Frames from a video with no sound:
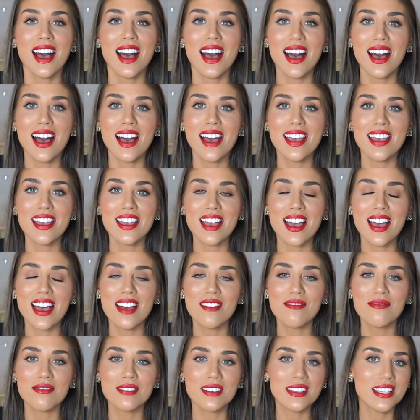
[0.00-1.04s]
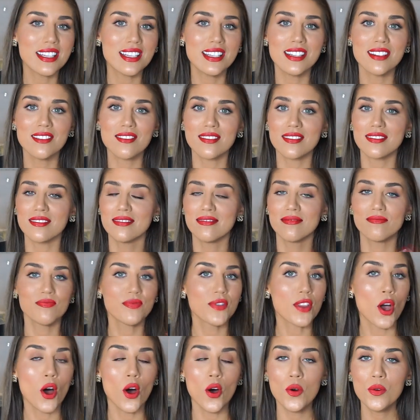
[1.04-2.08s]
I have really
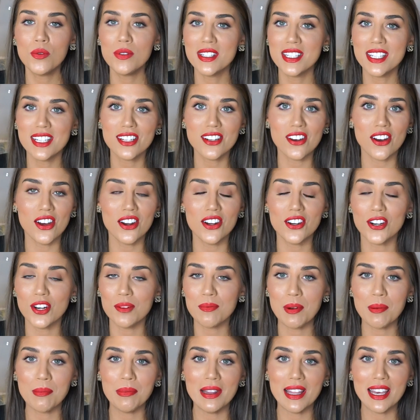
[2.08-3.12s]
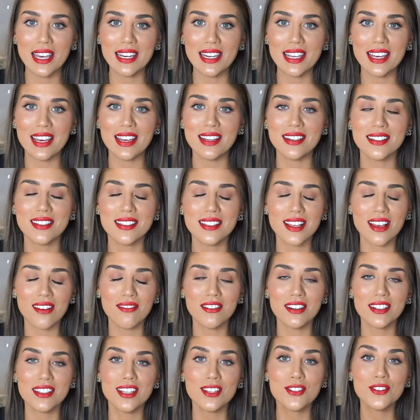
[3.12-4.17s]
honed in on Urban Planet and
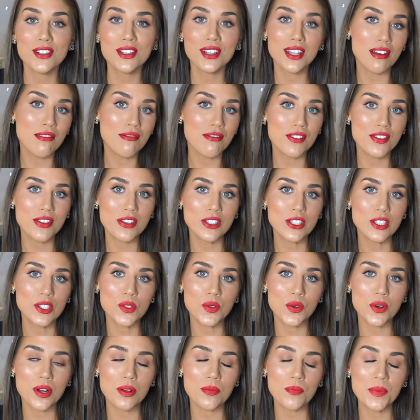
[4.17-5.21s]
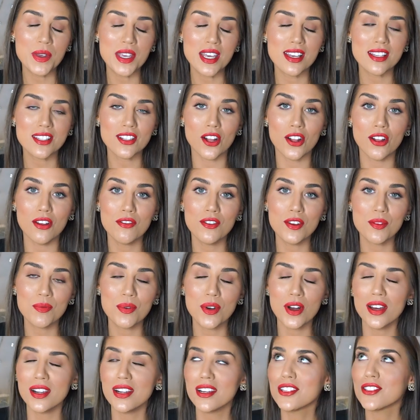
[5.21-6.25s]
discovered such a love for this store because all their
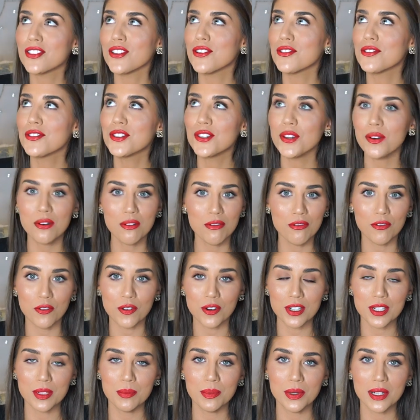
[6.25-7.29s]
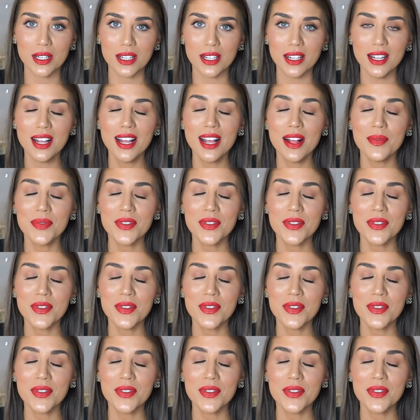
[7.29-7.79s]
products are so affordable.